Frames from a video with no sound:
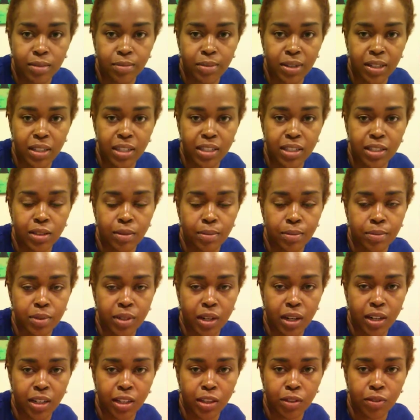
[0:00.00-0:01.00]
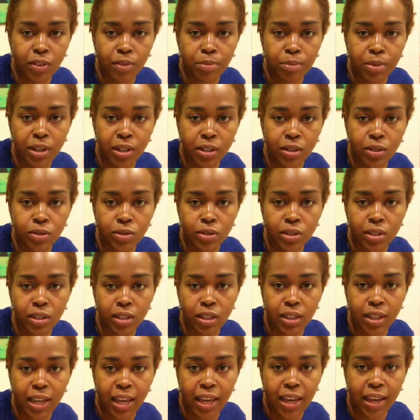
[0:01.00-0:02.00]
the Three of Pentacles
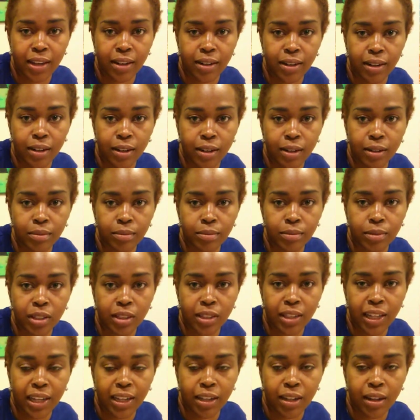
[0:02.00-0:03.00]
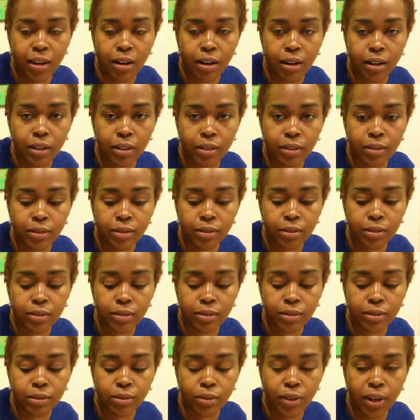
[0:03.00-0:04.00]
look like a heart,
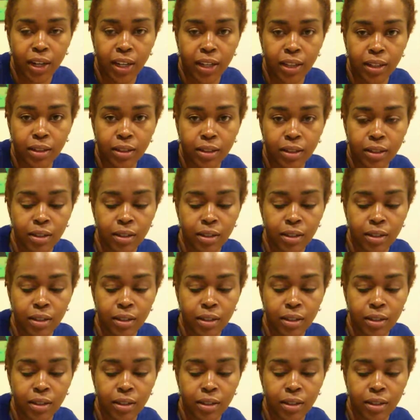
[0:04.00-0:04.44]
right?